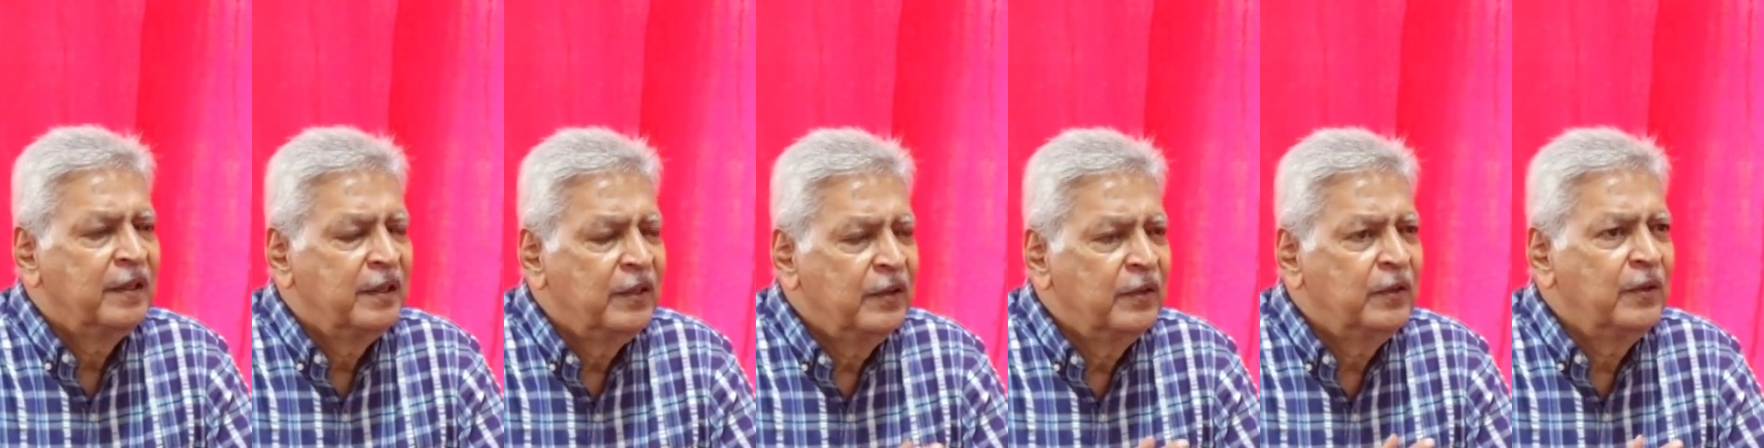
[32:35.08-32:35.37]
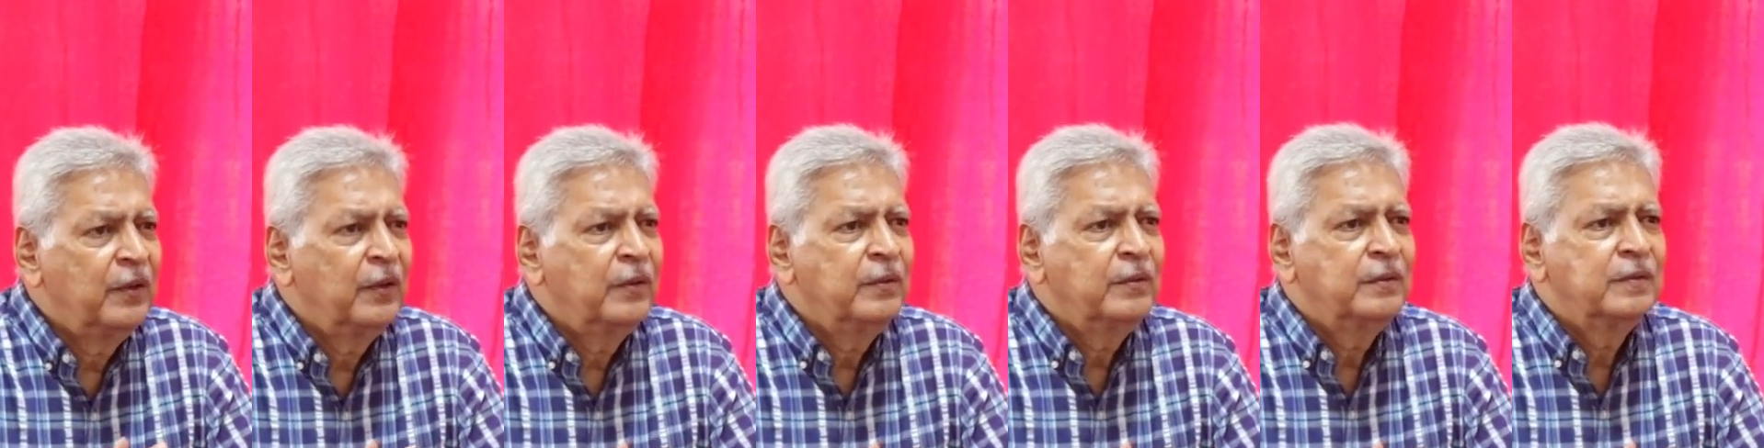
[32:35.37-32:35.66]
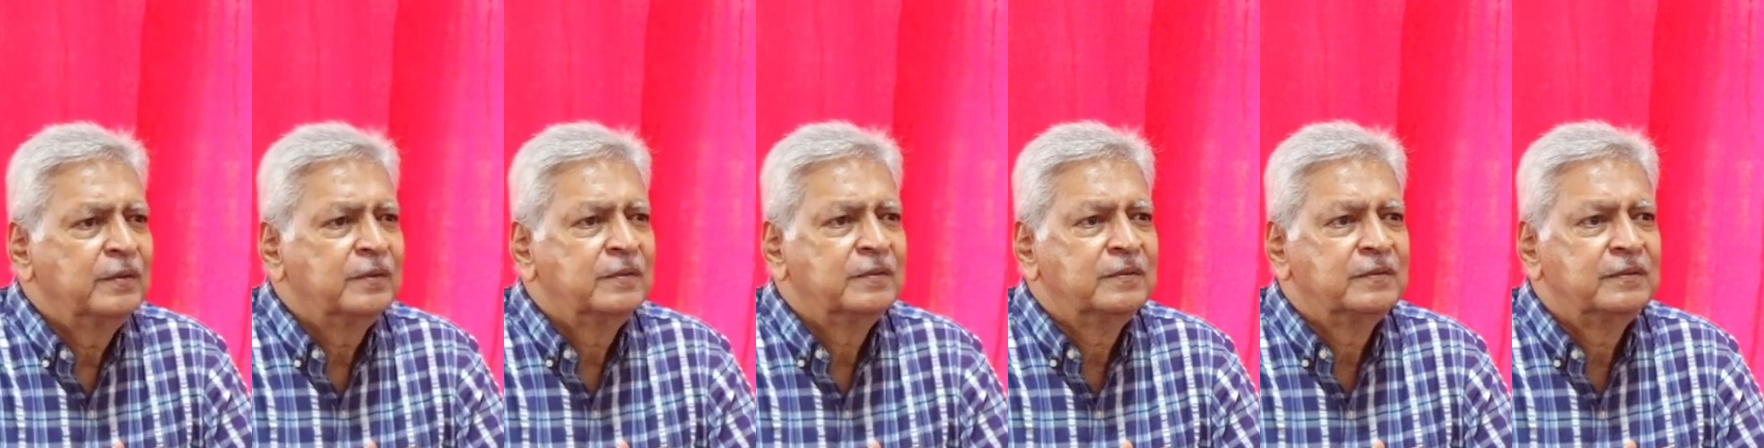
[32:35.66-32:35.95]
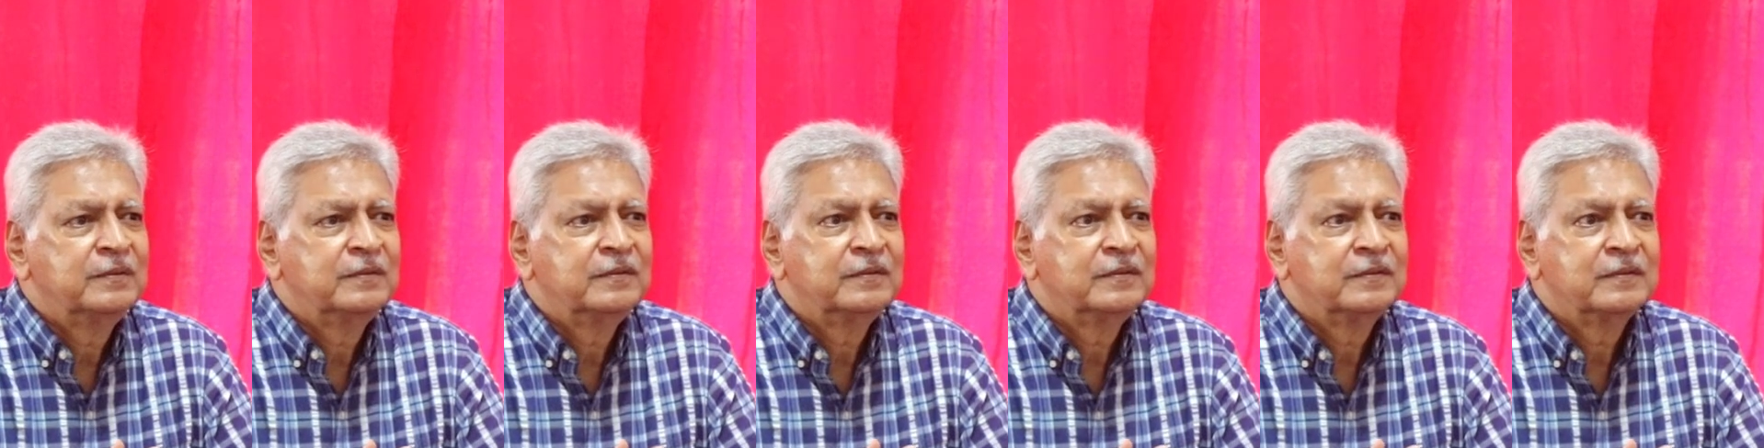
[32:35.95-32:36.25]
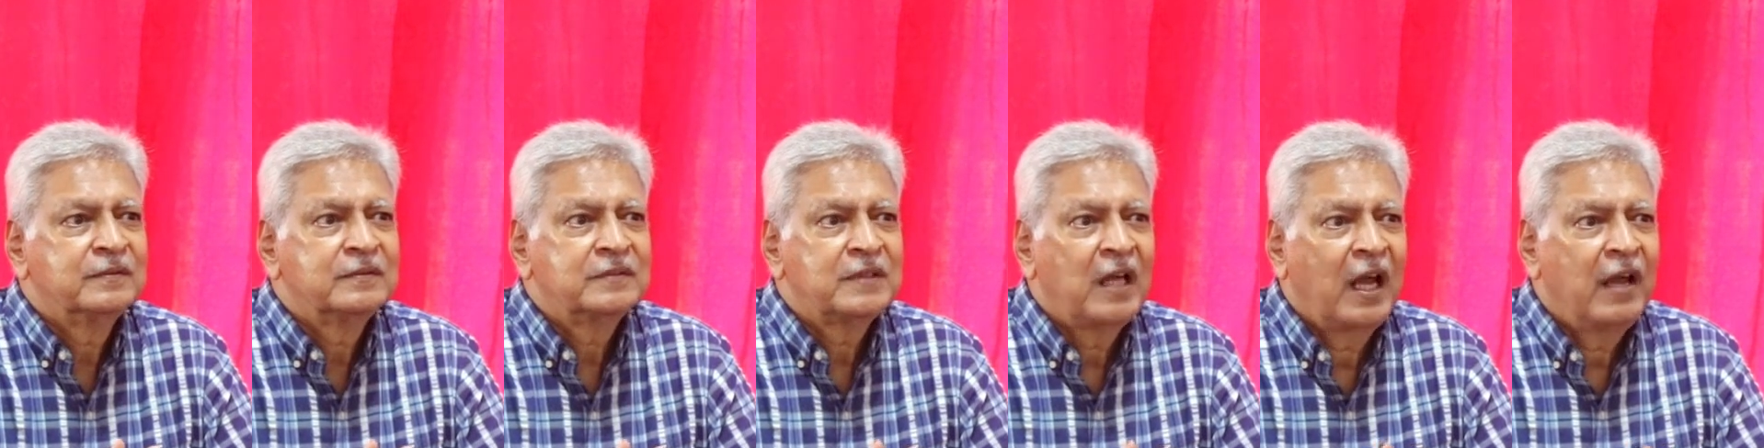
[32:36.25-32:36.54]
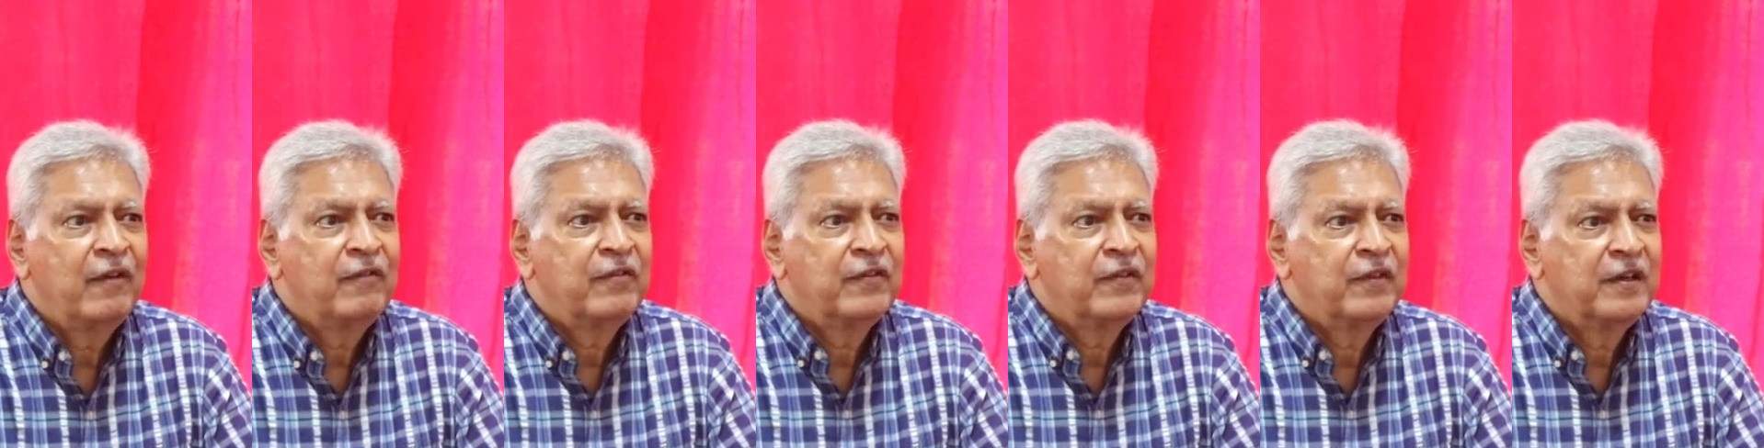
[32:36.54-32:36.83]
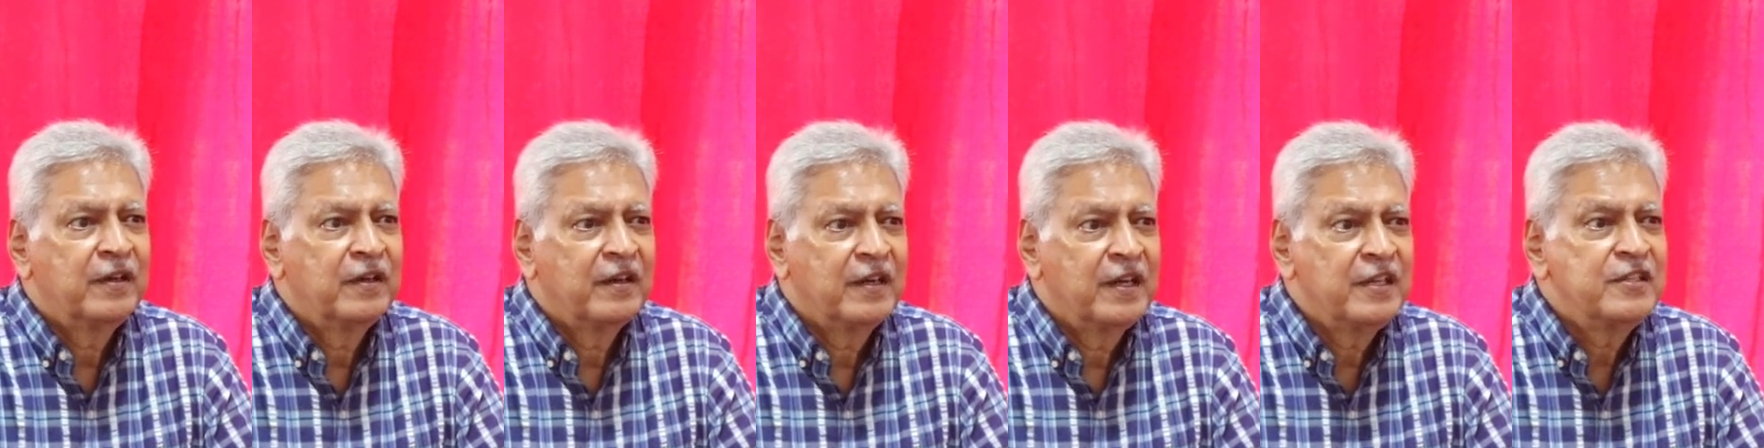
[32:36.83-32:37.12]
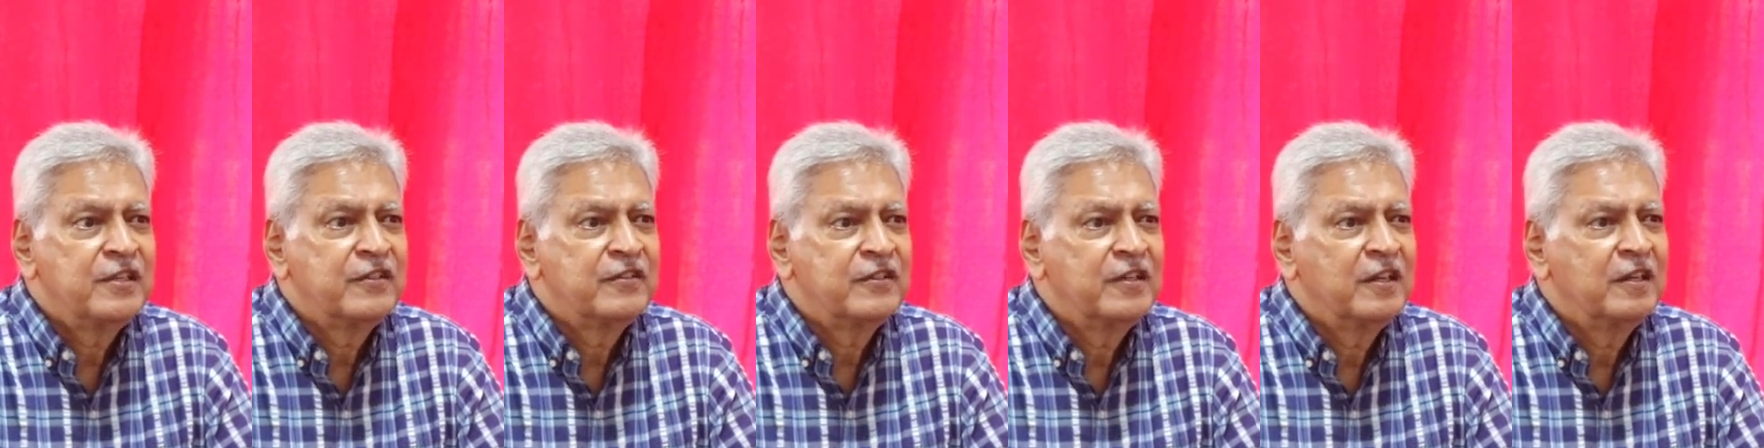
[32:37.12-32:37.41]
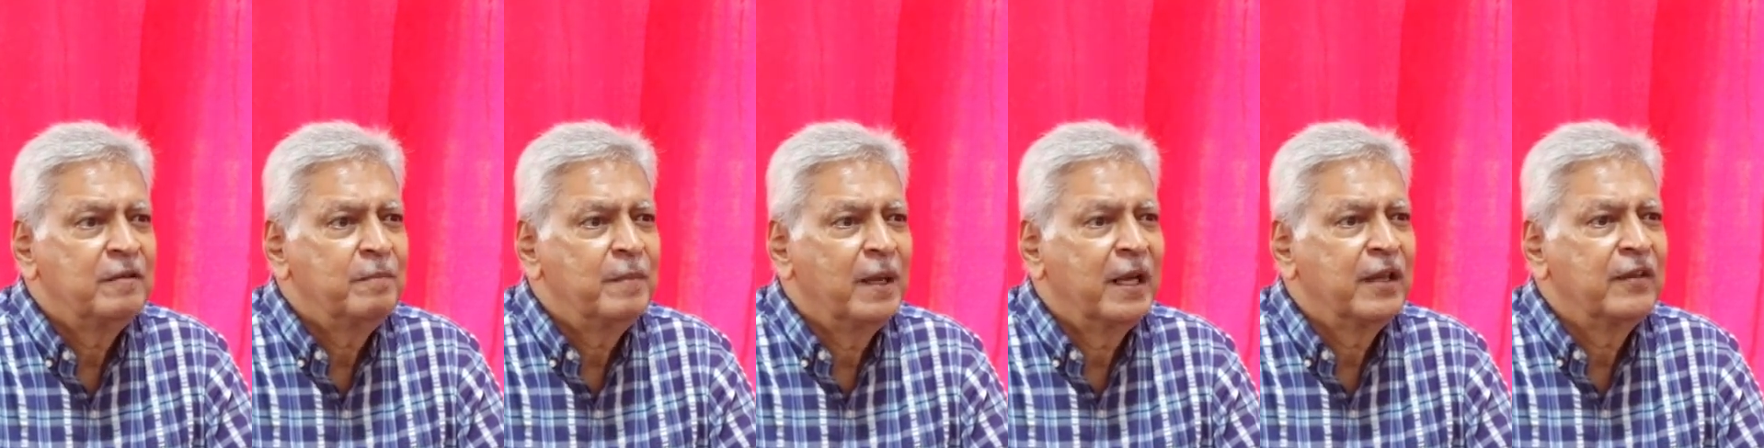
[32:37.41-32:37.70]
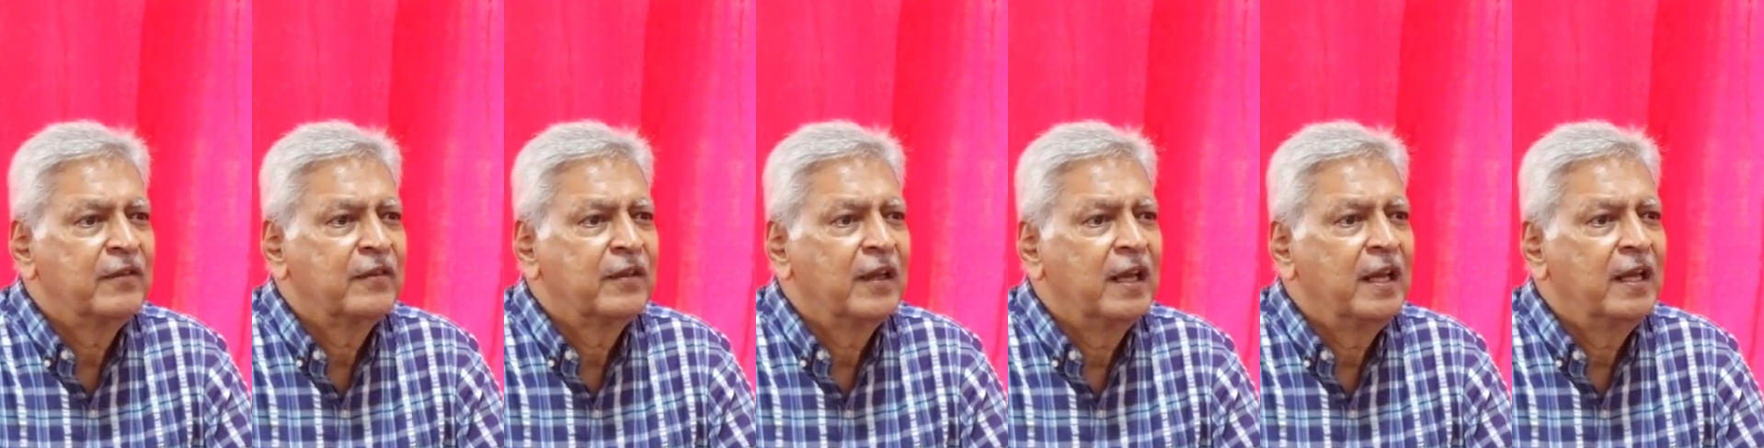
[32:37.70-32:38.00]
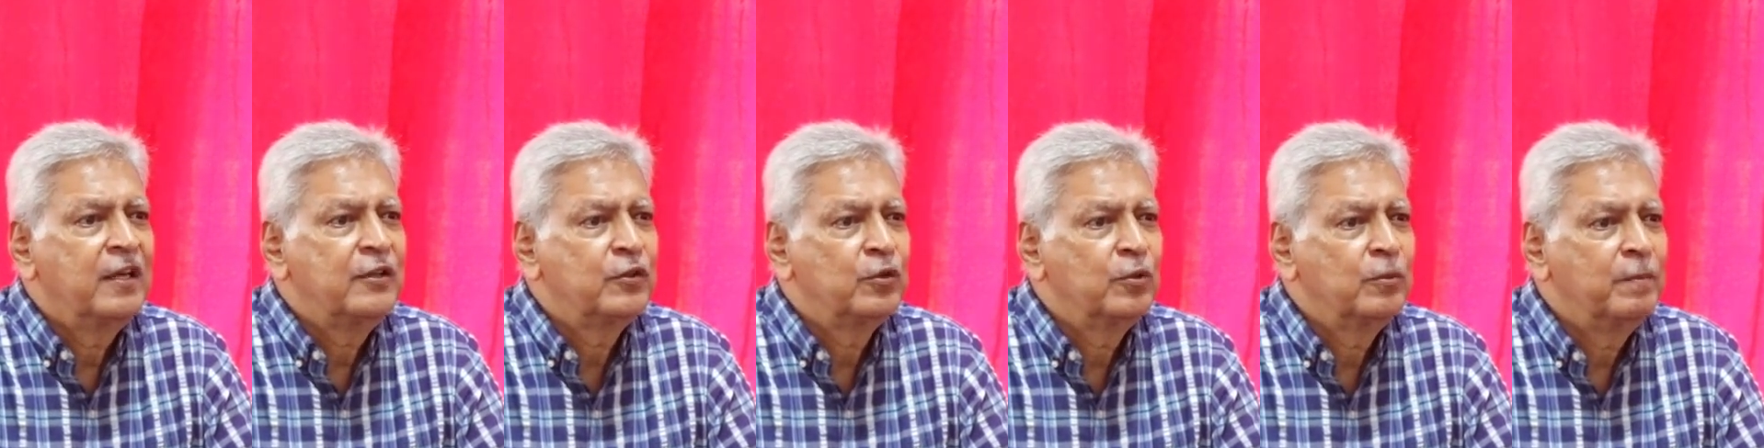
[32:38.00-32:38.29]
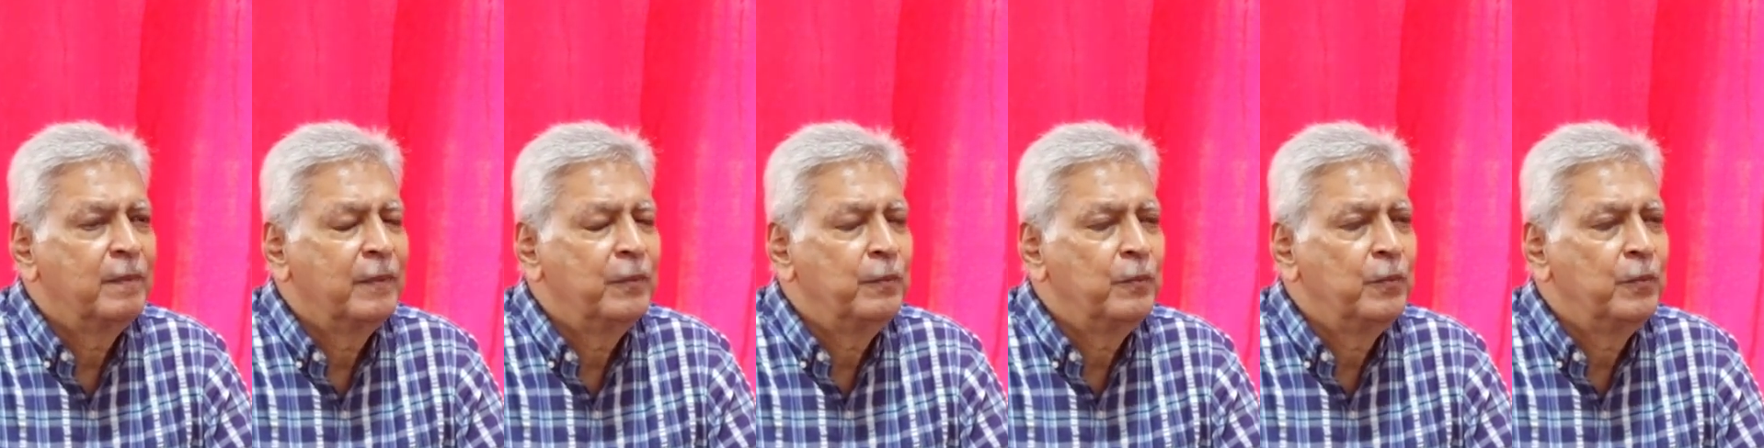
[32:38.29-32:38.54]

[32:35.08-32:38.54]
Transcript: "You know, I've registered myself to